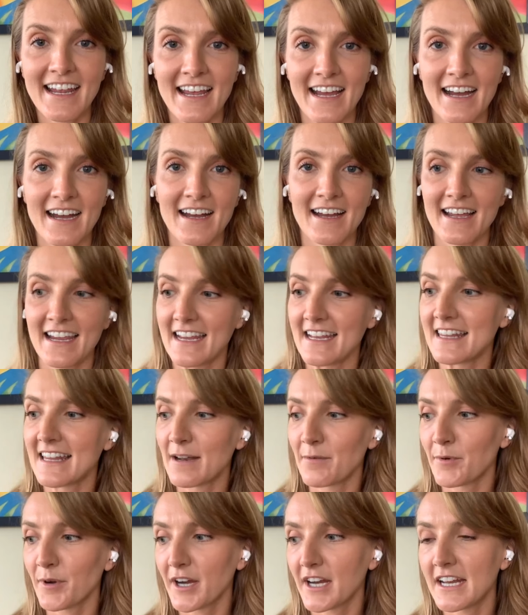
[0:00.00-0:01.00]
and
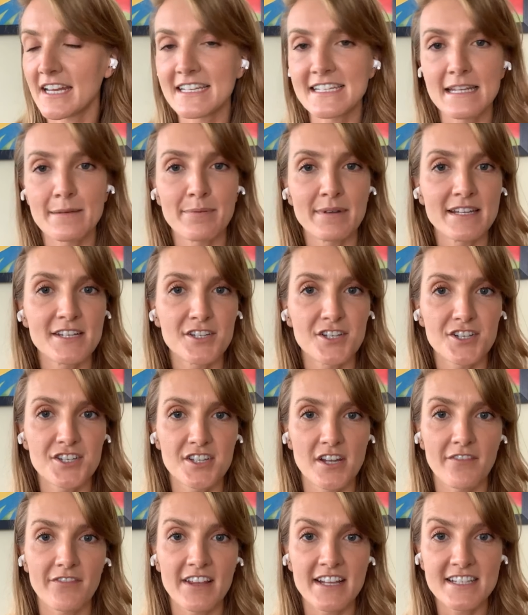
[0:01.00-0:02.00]
then we're going to dip into
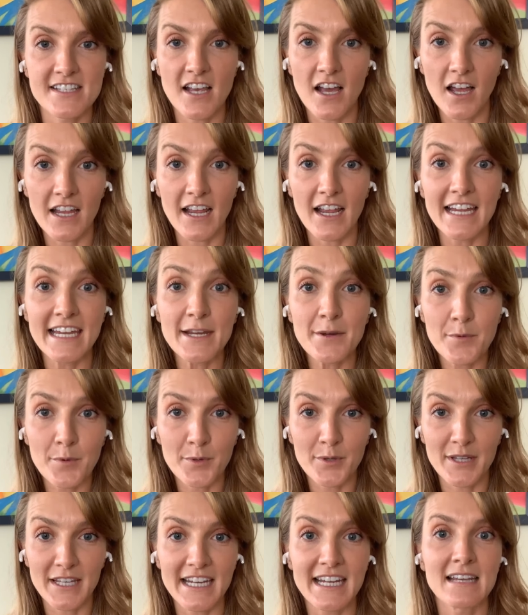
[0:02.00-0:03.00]
stuff that's
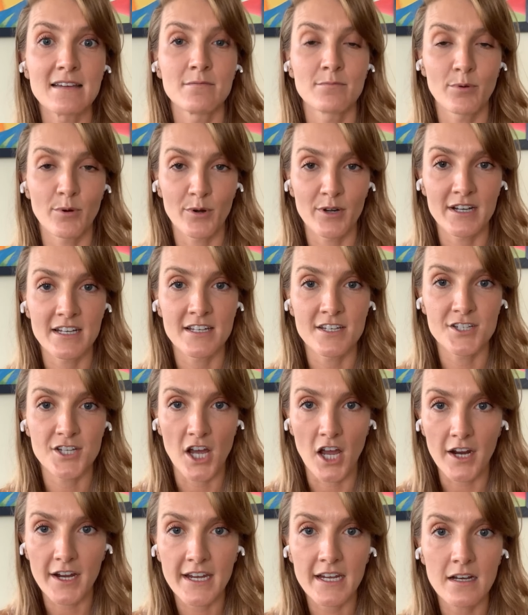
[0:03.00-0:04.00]
equally important,
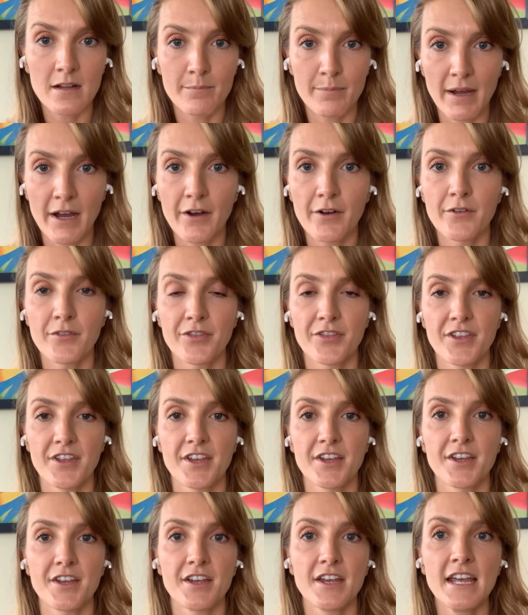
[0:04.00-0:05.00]
talking about
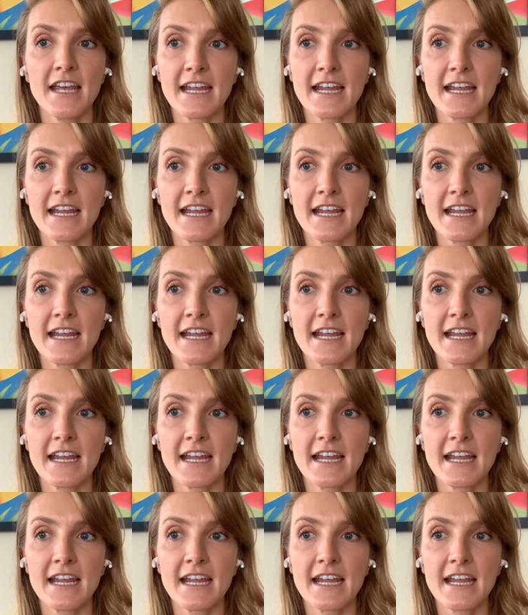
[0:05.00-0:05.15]
the